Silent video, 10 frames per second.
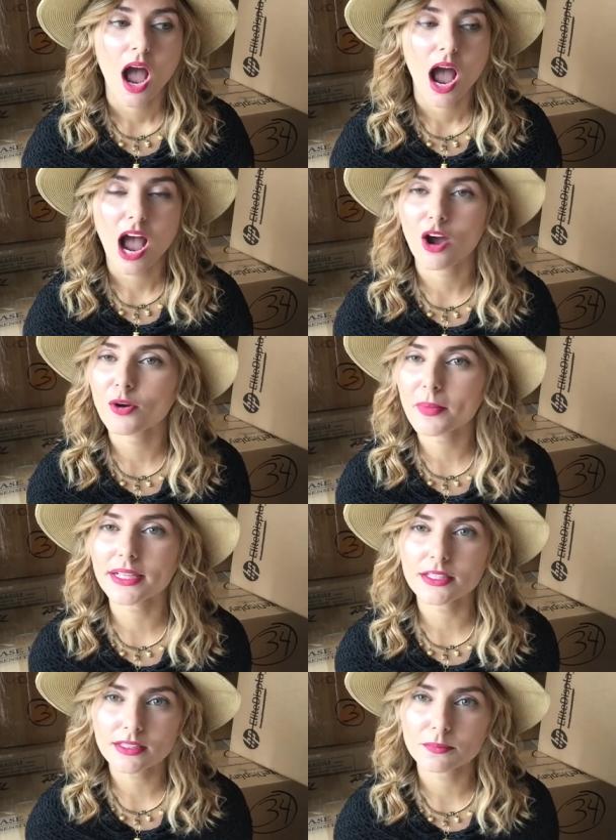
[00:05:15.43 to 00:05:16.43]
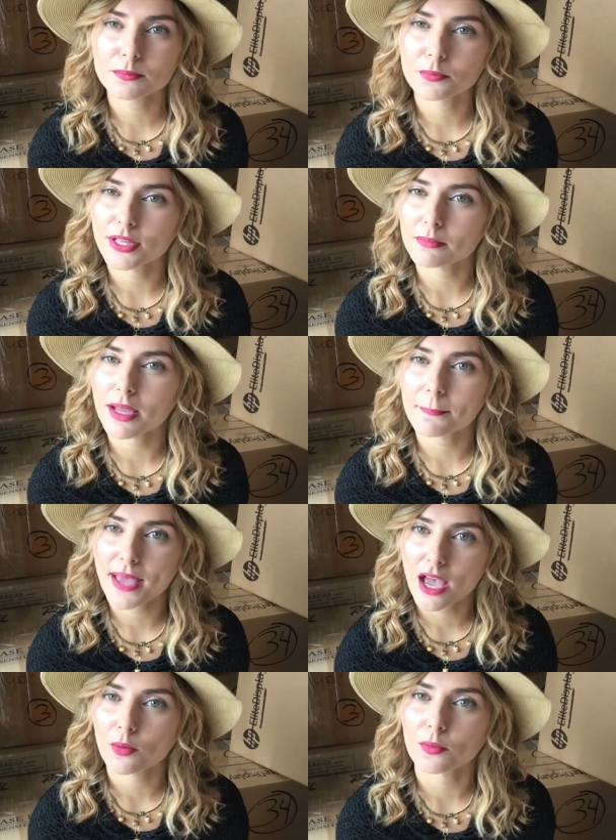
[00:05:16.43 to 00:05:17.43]
how am I gonna bring my
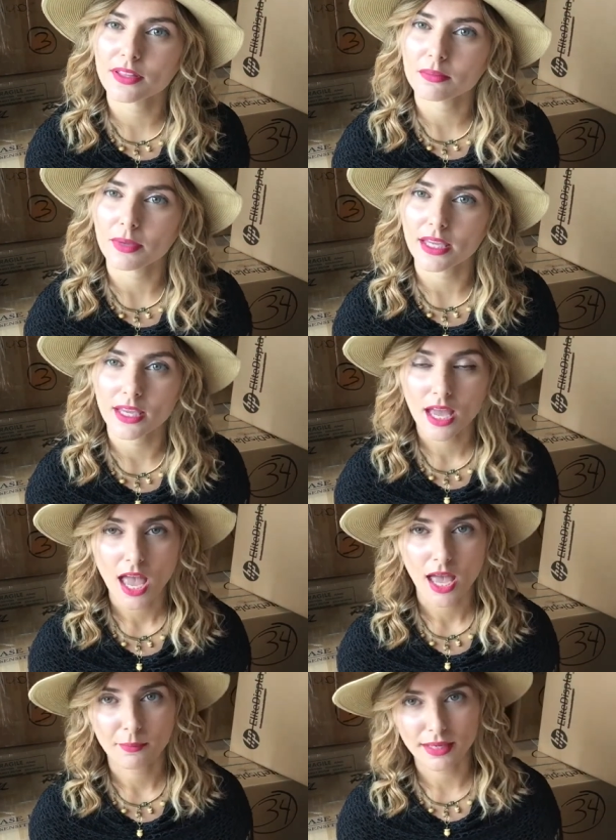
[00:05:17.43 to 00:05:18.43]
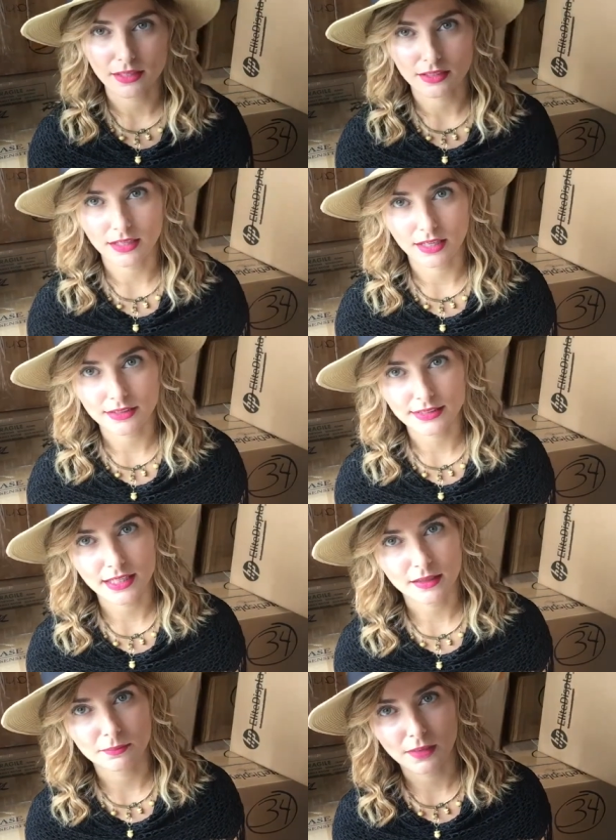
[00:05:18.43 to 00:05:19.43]
pet with me? Am I gonna
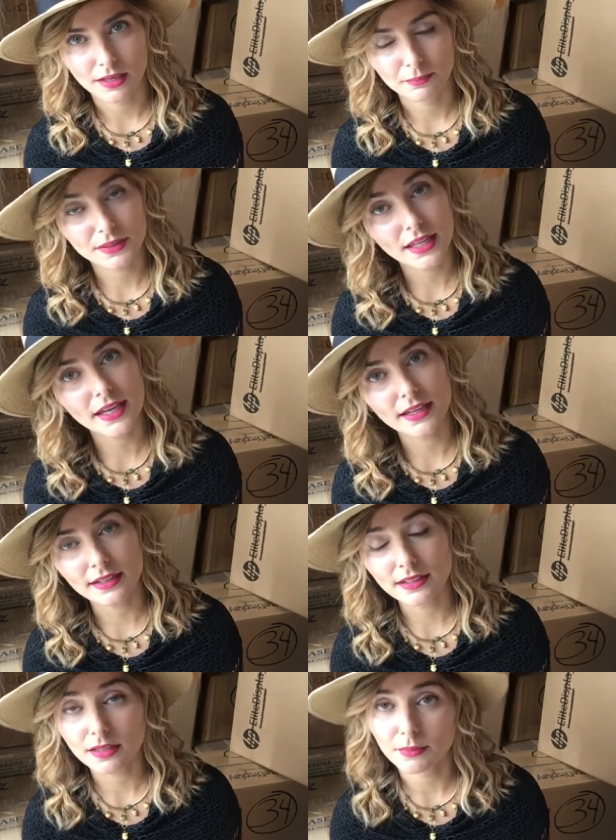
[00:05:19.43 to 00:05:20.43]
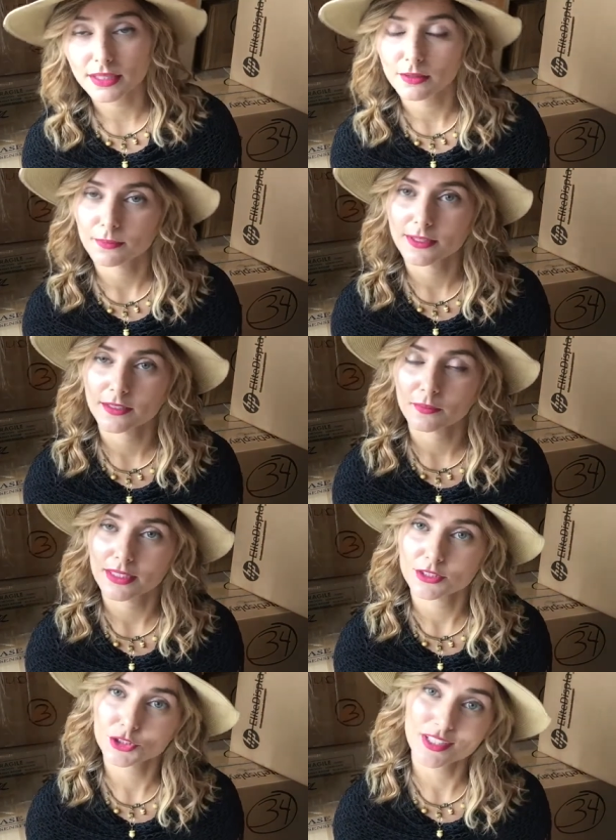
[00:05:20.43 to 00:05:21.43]
take him by plane? Am I gonna take him
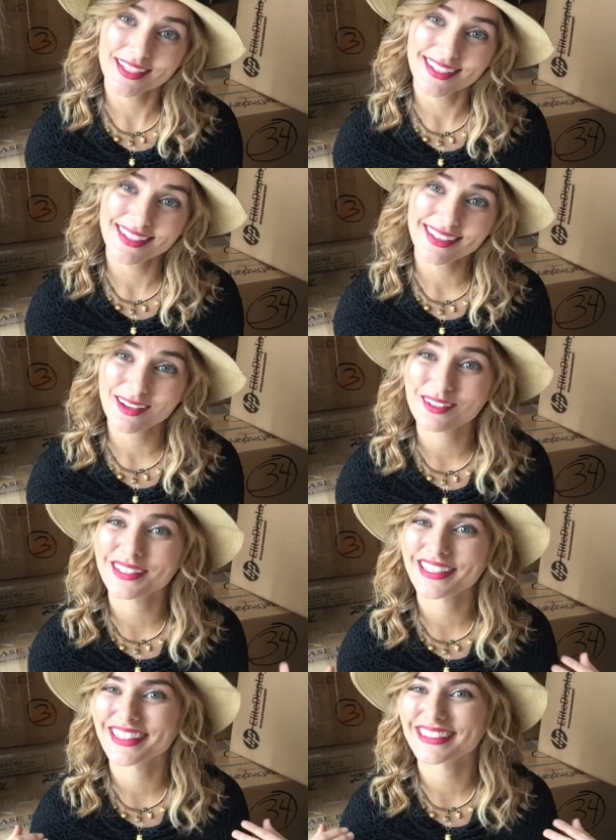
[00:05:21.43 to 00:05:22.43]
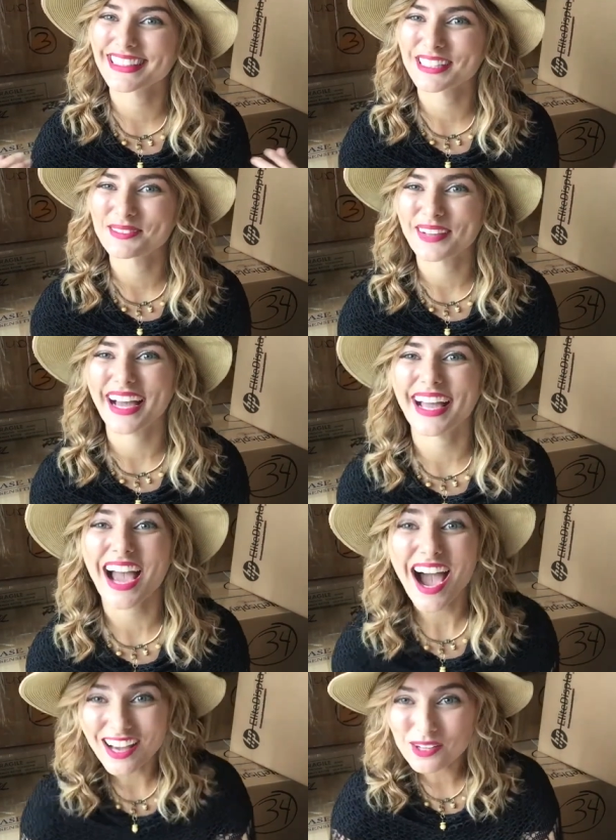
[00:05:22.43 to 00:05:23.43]
by train? Am I gonna take him by
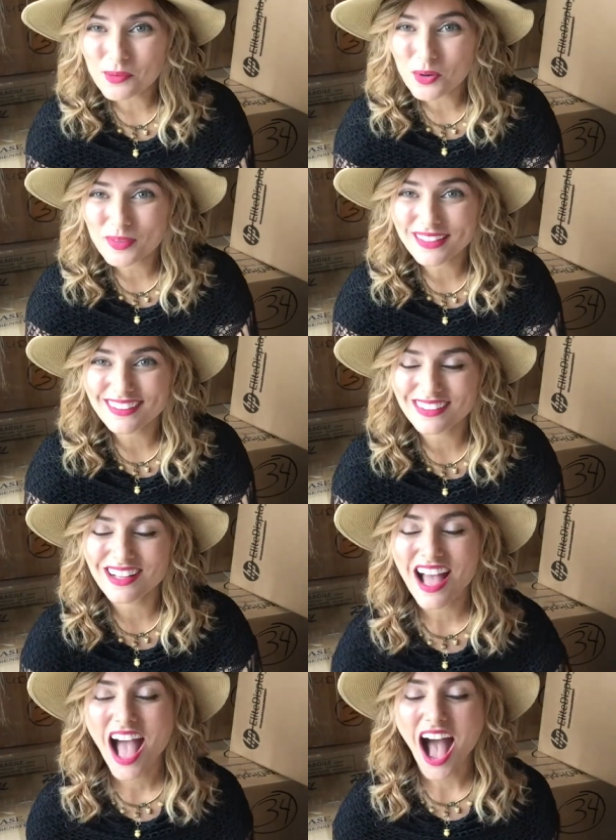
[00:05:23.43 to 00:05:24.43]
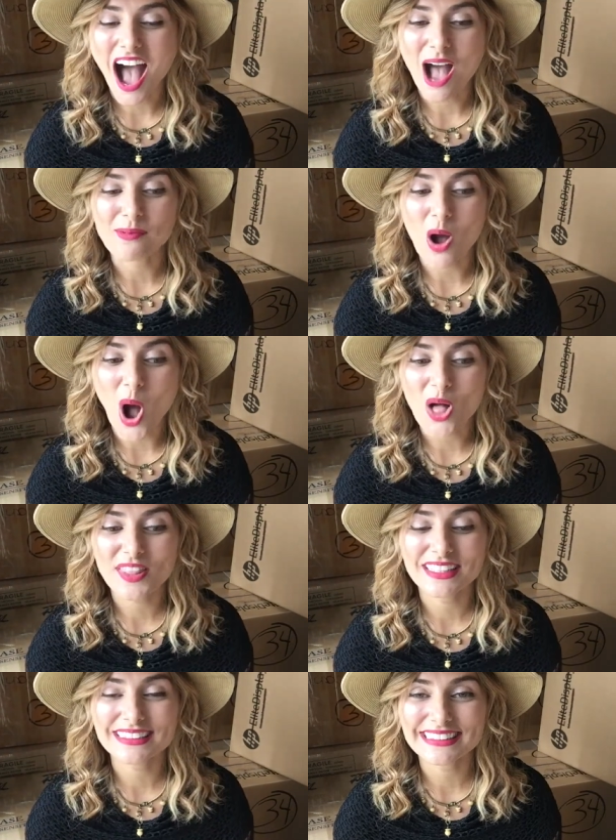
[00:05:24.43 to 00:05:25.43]
automobile? All
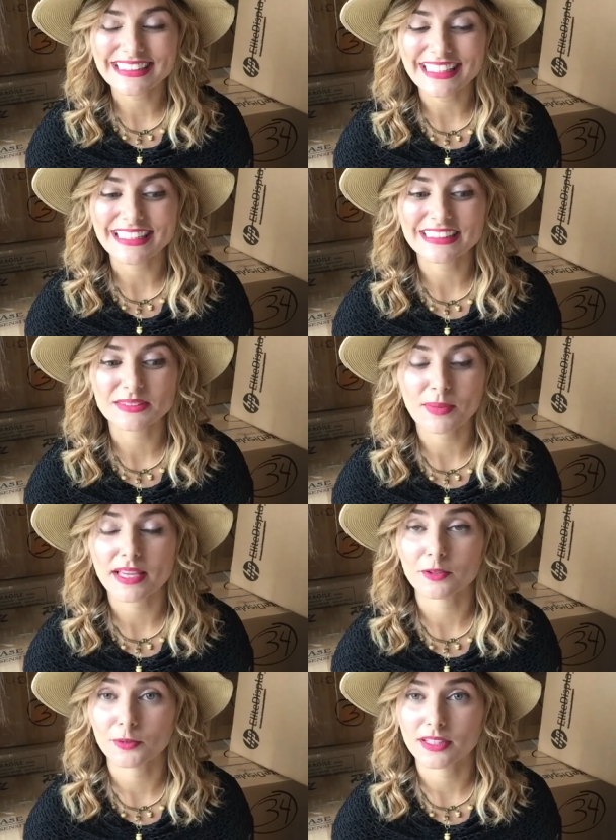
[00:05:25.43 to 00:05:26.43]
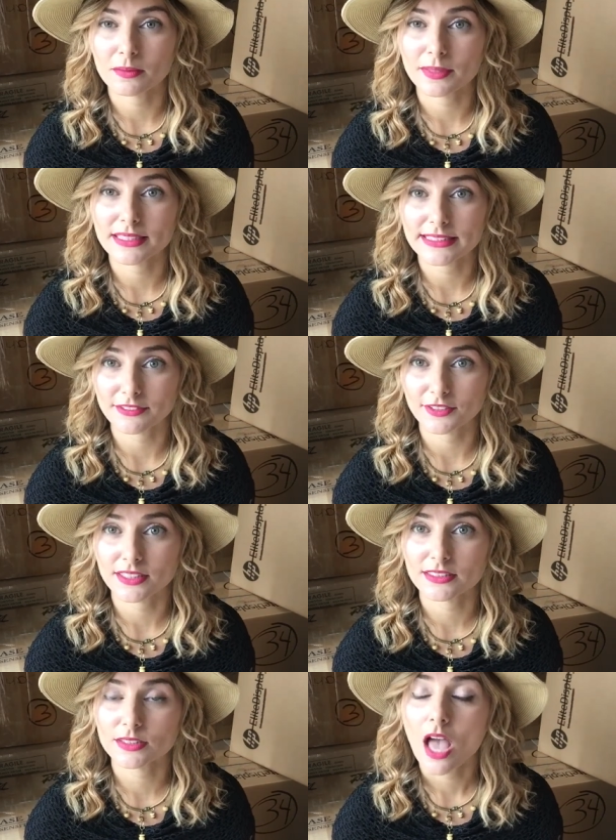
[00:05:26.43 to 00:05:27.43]
these things make a really big
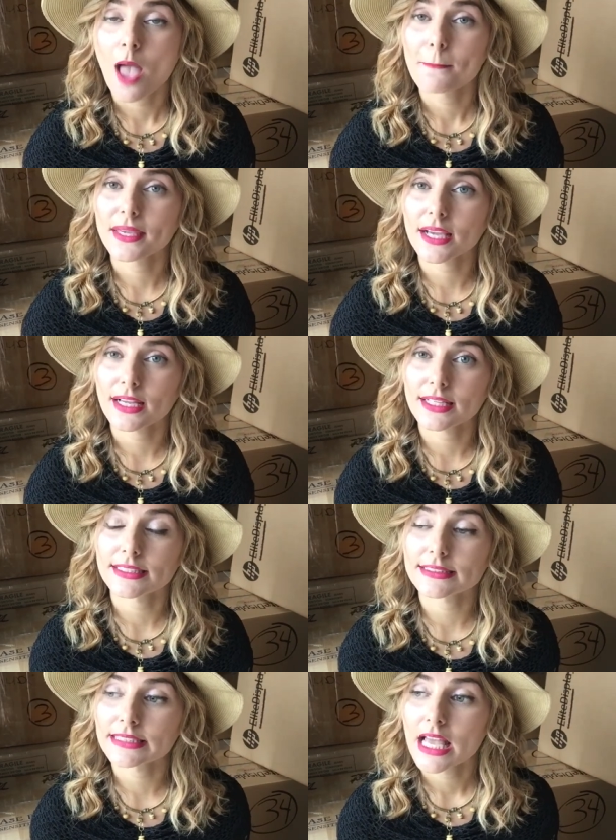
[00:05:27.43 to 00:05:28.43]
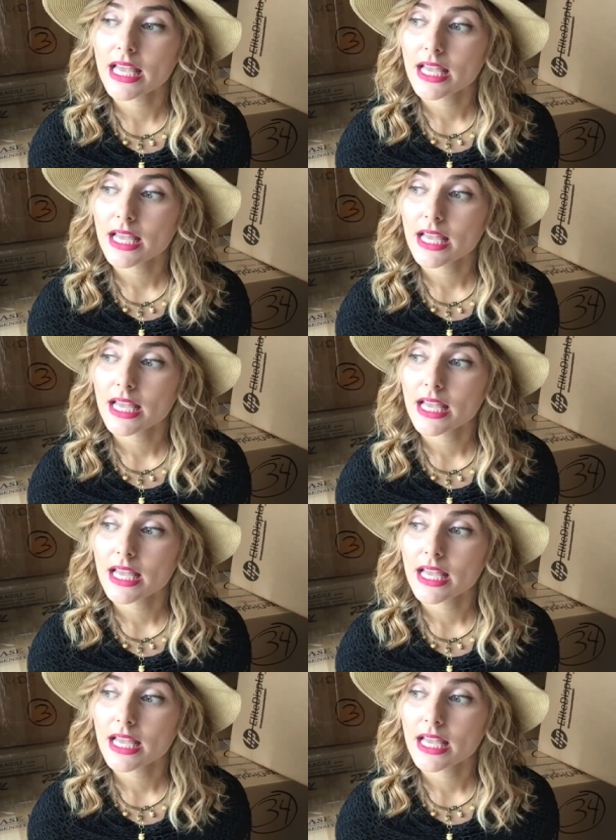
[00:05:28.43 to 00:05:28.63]
difference because